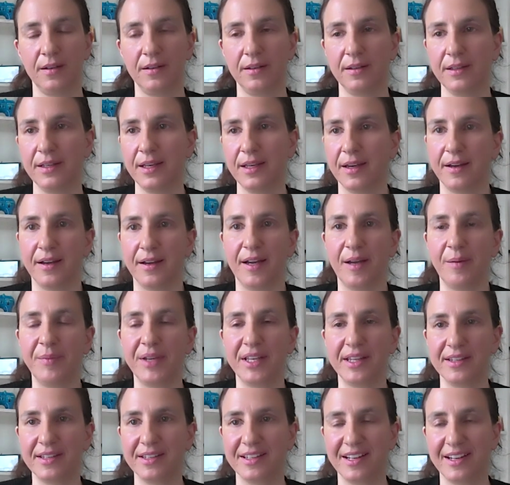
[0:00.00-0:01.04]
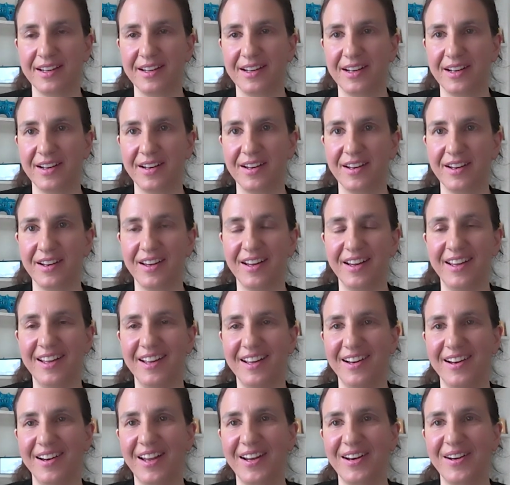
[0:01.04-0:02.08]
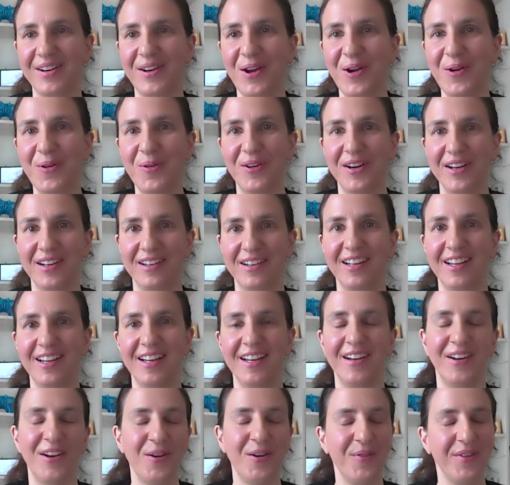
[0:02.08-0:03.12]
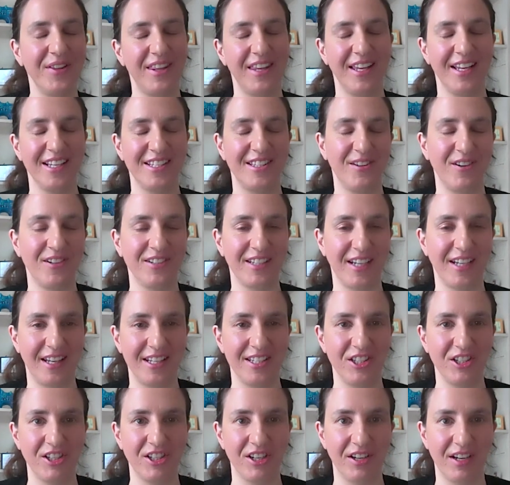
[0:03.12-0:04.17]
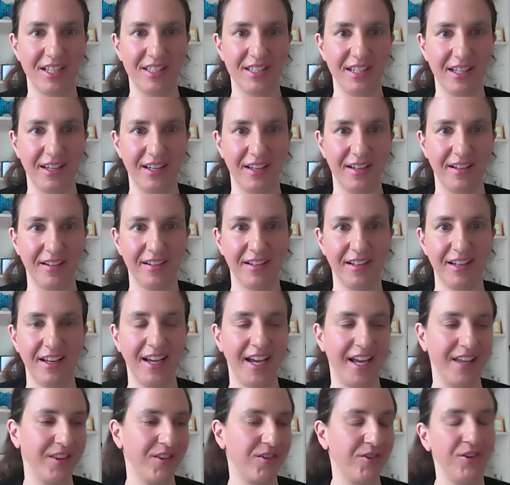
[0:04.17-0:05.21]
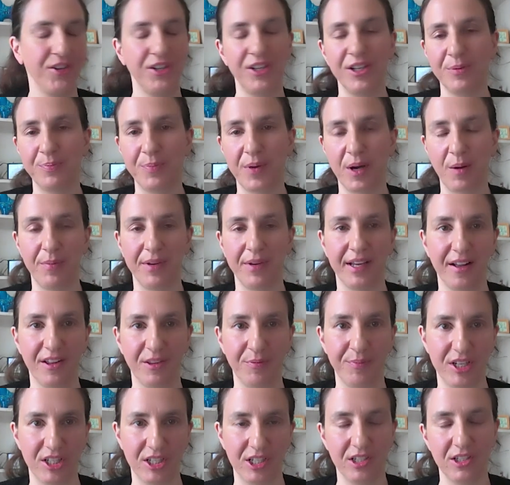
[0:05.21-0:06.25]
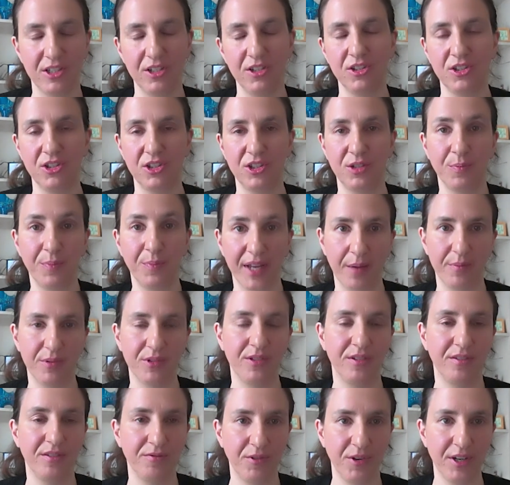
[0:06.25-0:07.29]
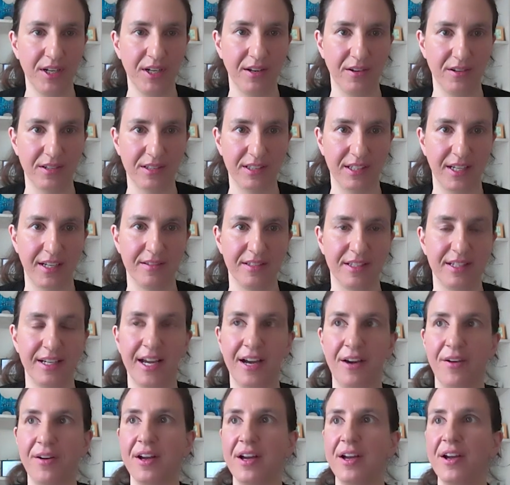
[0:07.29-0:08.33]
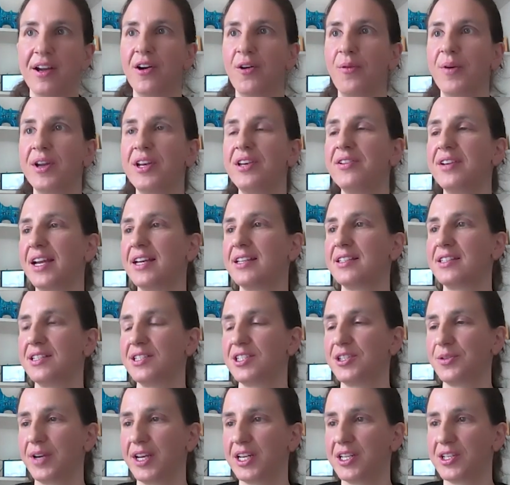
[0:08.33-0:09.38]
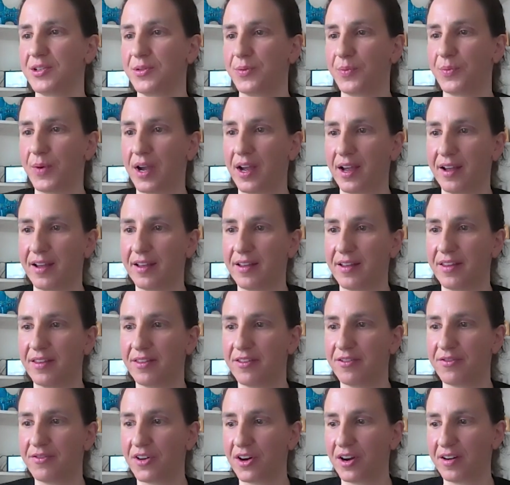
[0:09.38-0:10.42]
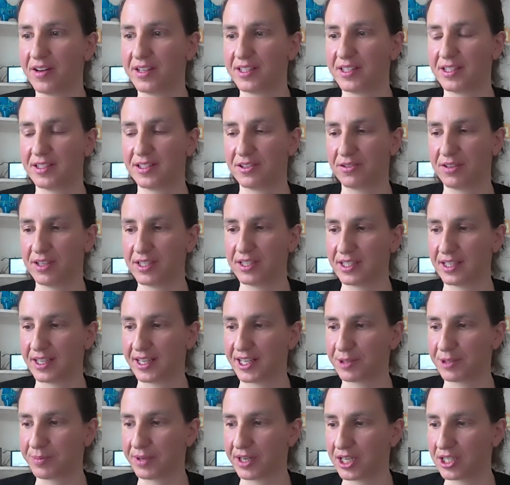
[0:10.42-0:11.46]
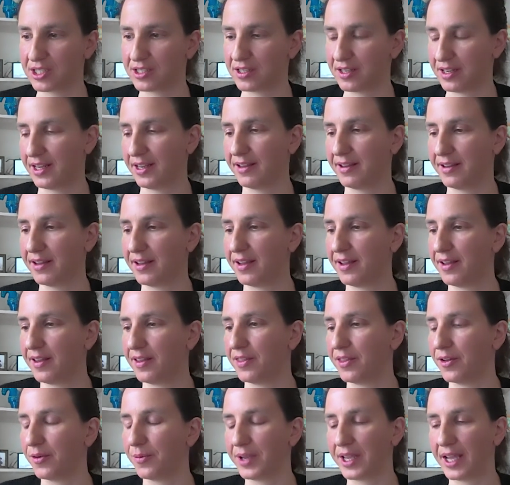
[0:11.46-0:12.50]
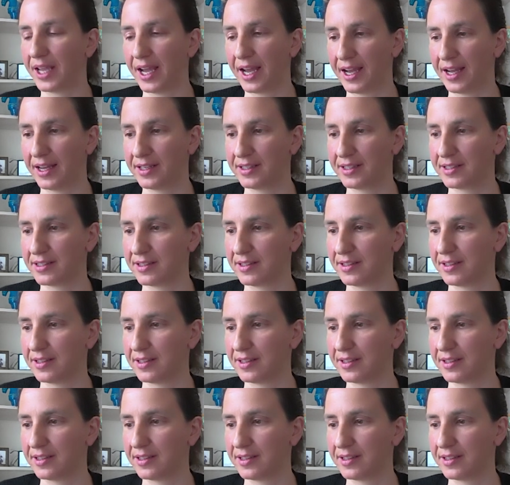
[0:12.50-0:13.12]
Yeah, I mean, like no one thinks lockdown is a good idea. And through good public health measures, you should be able to avoid lockdowns. Now, when you get a situation where the virus is increasing exponentially that we had